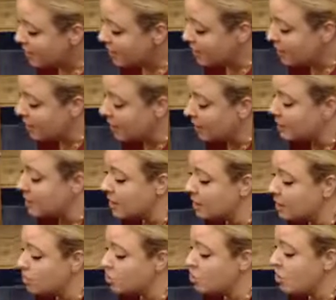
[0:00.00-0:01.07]
Oh, the
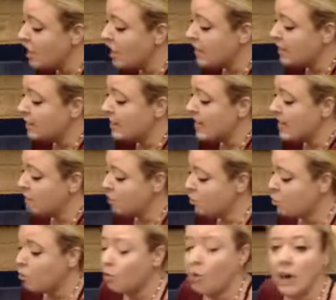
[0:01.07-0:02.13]
giant came
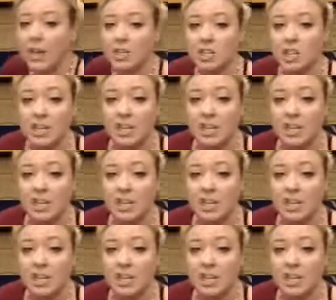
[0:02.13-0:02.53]
crashing